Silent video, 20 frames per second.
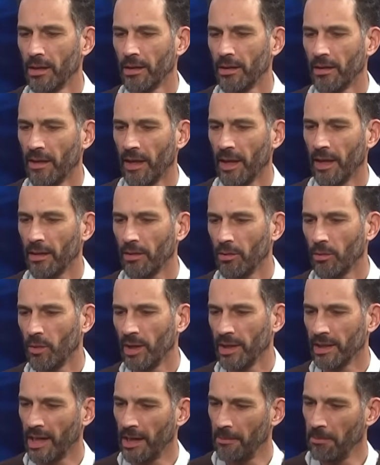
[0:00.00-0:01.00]
that
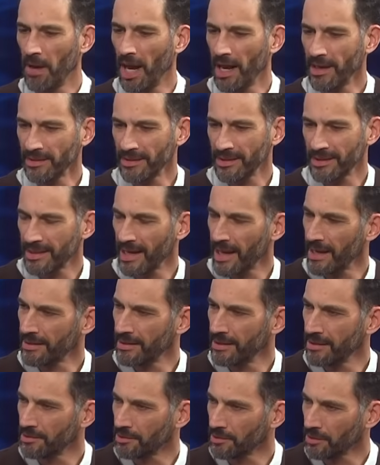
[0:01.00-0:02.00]
when Hamas
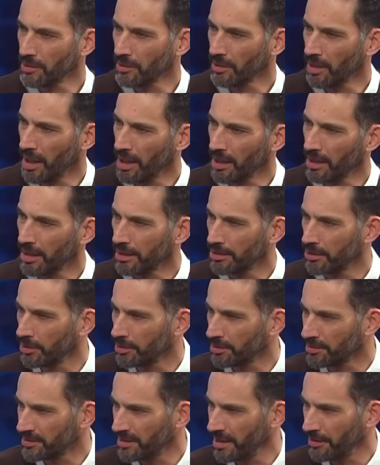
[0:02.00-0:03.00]
attacked Israel on
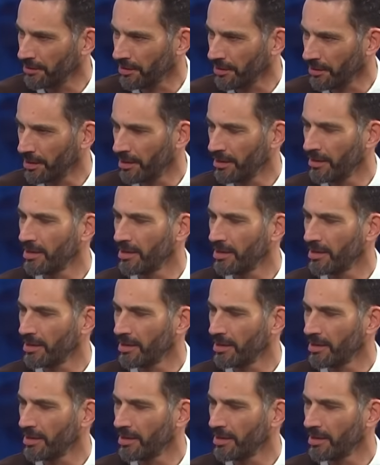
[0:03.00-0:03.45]
October 7th,